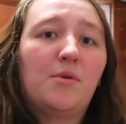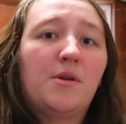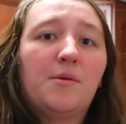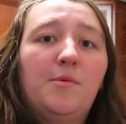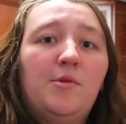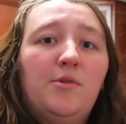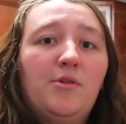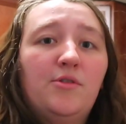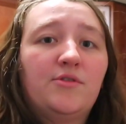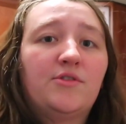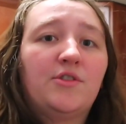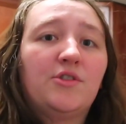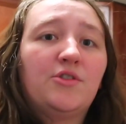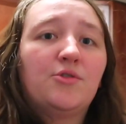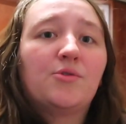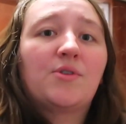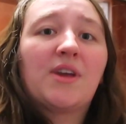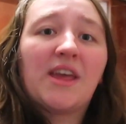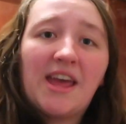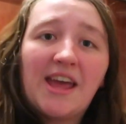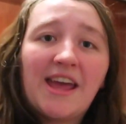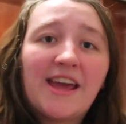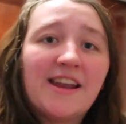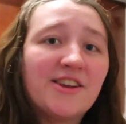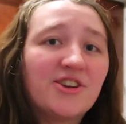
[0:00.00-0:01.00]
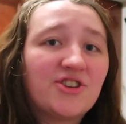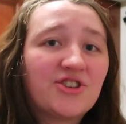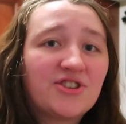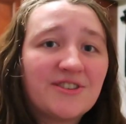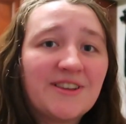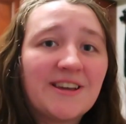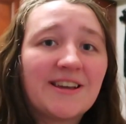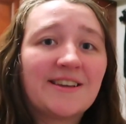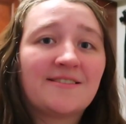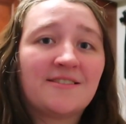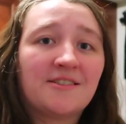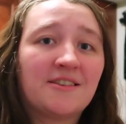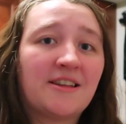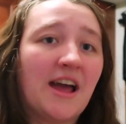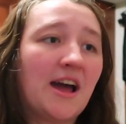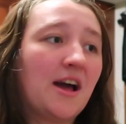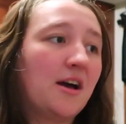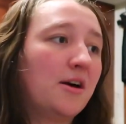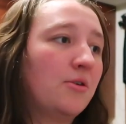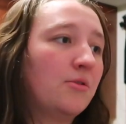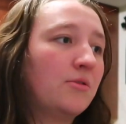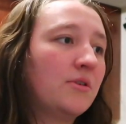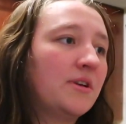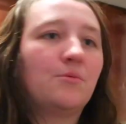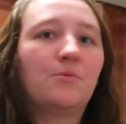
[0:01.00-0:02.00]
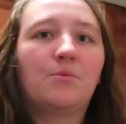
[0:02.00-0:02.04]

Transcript: people used to do kiddish things now